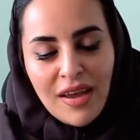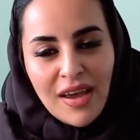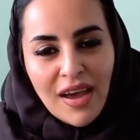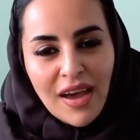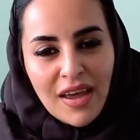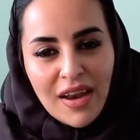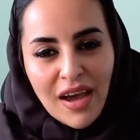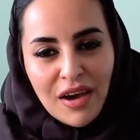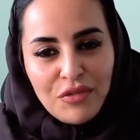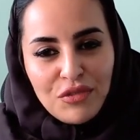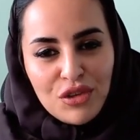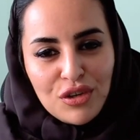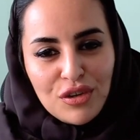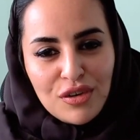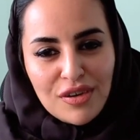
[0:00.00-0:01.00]
And
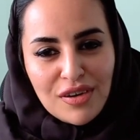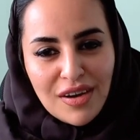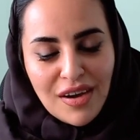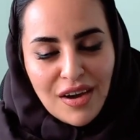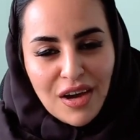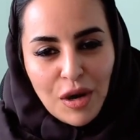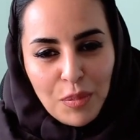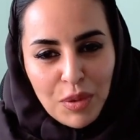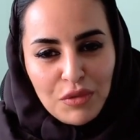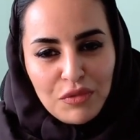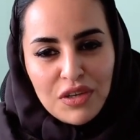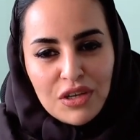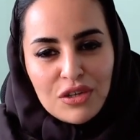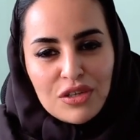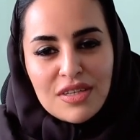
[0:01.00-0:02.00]
after a couple of
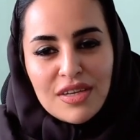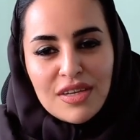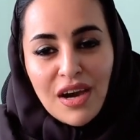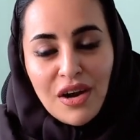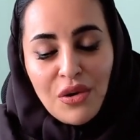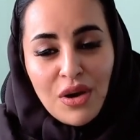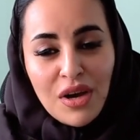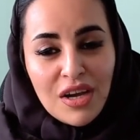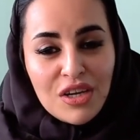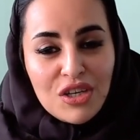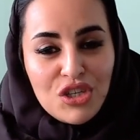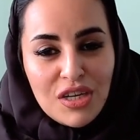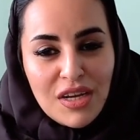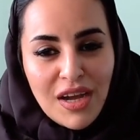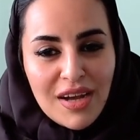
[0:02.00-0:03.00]
years now,
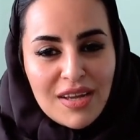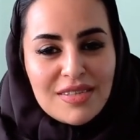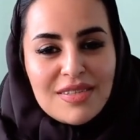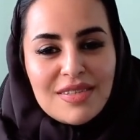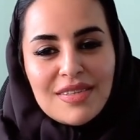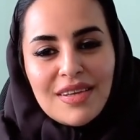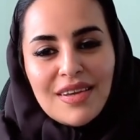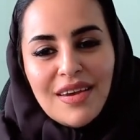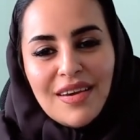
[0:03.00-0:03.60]
she has